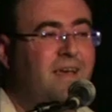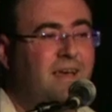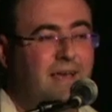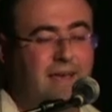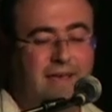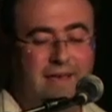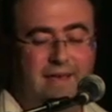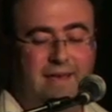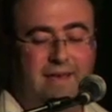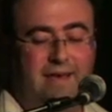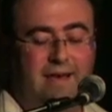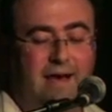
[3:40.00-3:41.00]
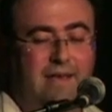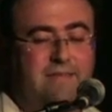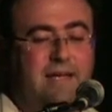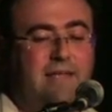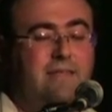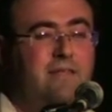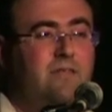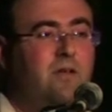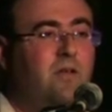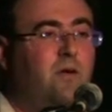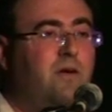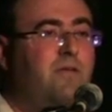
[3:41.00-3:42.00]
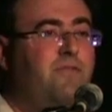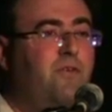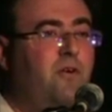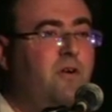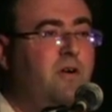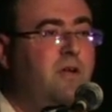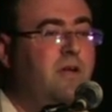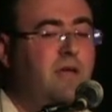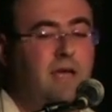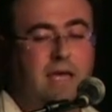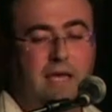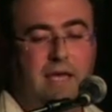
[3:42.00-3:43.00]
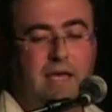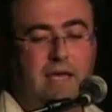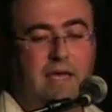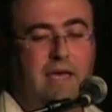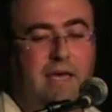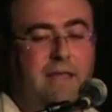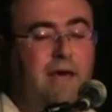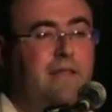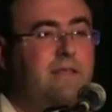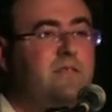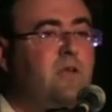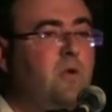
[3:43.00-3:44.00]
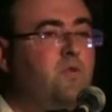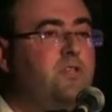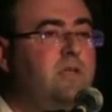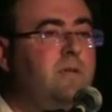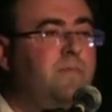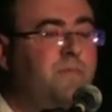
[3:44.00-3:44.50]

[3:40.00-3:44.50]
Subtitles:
I started to look for another solution,